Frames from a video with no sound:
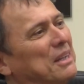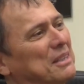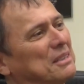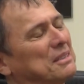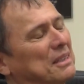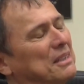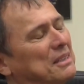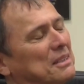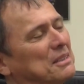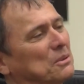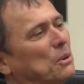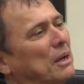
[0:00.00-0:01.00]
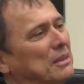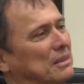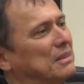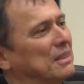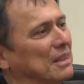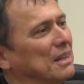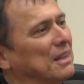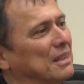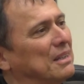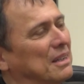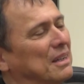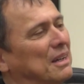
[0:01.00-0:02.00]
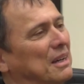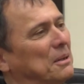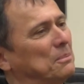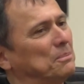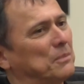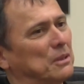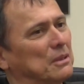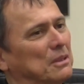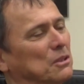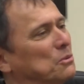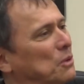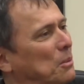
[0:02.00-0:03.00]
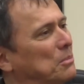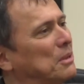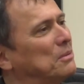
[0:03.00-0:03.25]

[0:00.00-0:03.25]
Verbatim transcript: it is, it is quite uh, um, and this disruptive. a